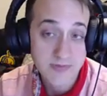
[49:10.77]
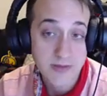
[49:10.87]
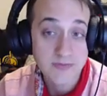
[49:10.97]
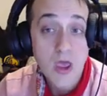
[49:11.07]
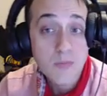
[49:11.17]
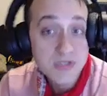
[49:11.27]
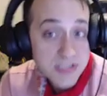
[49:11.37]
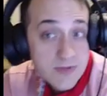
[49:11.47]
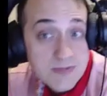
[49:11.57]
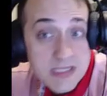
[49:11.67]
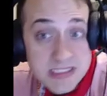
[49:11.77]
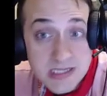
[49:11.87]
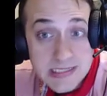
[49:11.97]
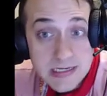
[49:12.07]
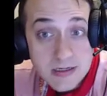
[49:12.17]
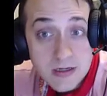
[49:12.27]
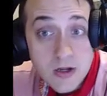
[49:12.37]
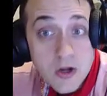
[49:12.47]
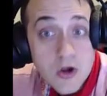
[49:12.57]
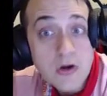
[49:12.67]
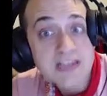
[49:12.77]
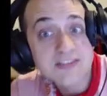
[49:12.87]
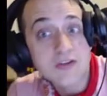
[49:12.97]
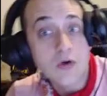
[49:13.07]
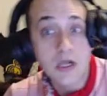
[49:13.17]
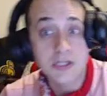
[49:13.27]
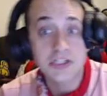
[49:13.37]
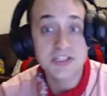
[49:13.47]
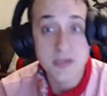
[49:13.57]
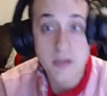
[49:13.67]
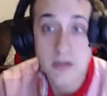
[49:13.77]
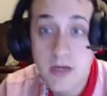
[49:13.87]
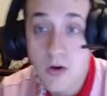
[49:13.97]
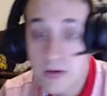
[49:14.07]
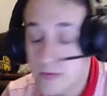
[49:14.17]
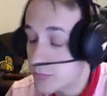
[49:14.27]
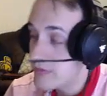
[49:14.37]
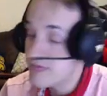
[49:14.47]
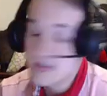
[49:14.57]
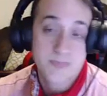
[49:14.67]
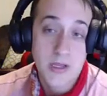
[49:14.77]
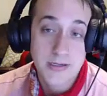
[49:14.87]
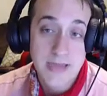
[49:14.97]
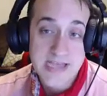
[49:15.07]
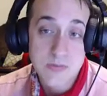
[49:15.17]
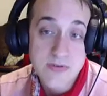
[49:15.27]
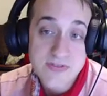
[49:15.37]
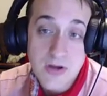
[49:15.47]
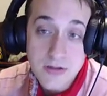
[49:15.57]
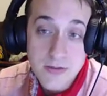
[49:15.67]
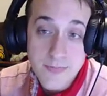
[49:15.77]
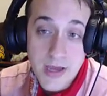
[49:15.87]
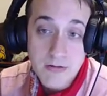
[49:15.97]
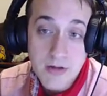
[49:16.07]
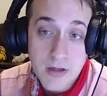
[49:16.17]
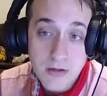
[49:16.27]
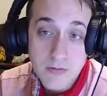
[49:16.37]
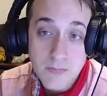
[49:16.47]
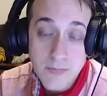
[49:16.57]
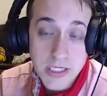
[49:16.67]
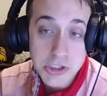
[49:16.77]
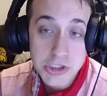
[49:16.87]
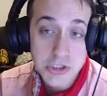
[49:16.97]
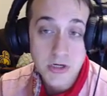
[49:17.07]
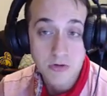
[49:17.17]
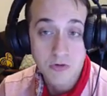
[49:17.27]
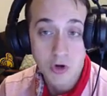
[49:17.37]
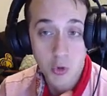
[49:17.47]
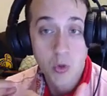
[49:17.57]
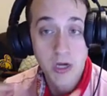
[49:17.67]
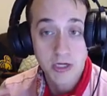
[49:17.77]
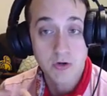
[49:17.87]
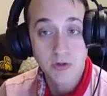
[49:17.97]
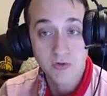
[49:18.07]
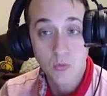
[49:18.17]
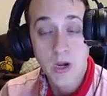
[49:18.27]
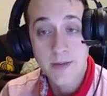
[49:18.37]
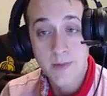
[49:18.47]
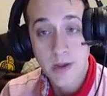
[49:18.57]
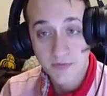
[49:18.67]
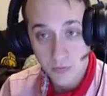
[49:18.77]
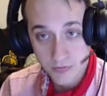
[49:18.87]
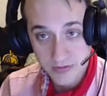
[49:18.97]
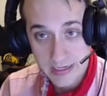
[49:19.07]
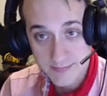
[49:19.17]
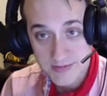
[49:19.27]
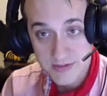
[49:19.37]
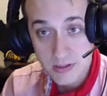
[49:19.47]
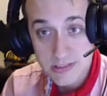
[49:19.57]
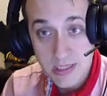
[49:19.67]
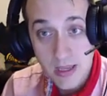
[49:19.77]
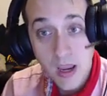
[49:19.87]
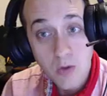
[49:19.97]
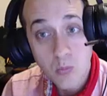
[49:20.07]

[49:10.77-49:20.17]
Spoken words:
Sometimes, but sometimes it doesn't. Okay, so I just, in the previous podcast, we've talked about making sure you know what you're going to whine about before the game starts.